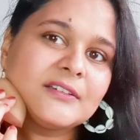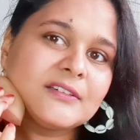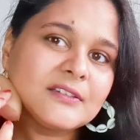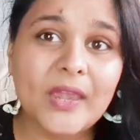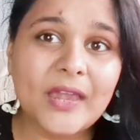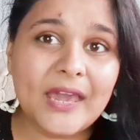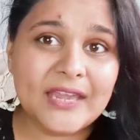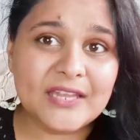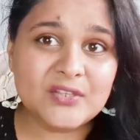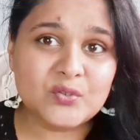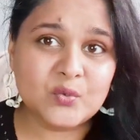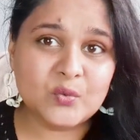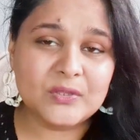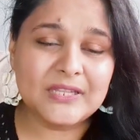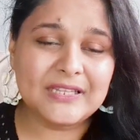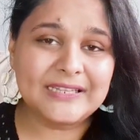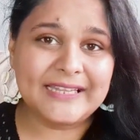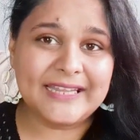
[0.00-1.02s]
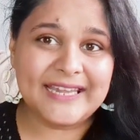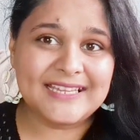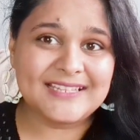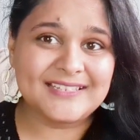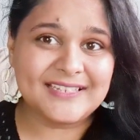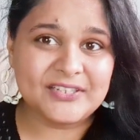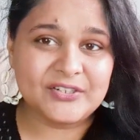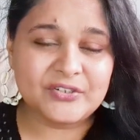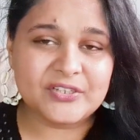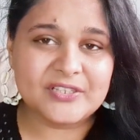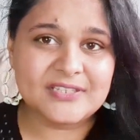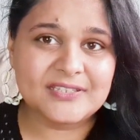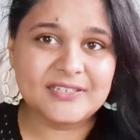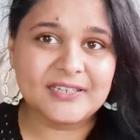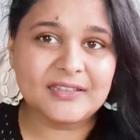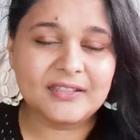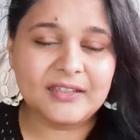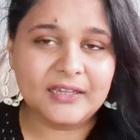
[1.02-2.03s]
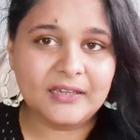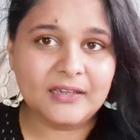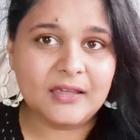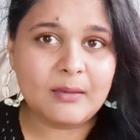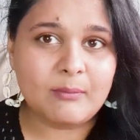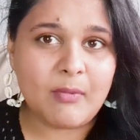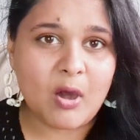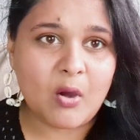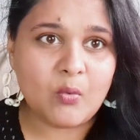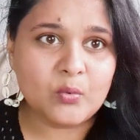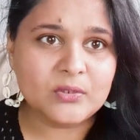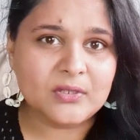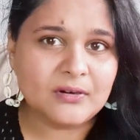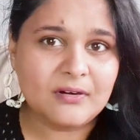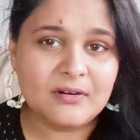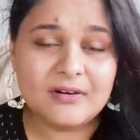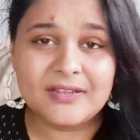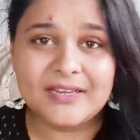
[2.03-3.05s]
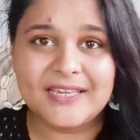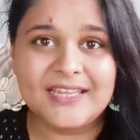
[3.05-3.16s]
Okay guys, so the next interesting thing about her